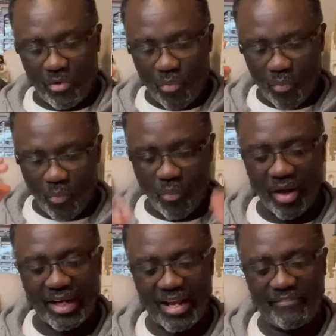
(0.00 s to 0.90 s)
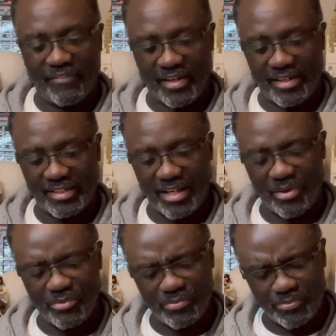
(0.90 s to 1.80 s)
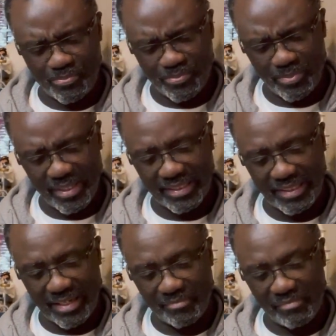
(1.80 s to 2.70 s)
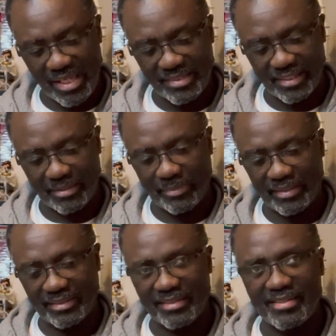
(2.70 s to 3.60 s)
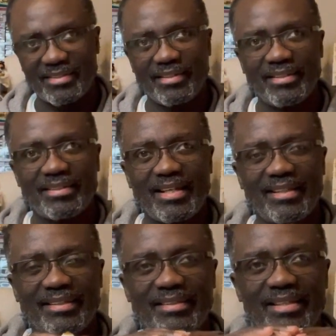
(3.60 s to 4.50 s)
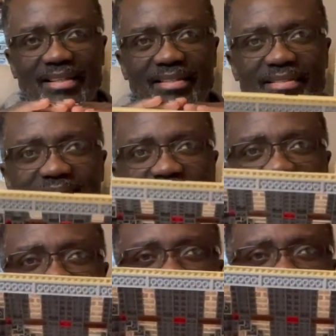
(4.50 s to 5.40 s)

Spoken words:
what I find really amazing about this is that this is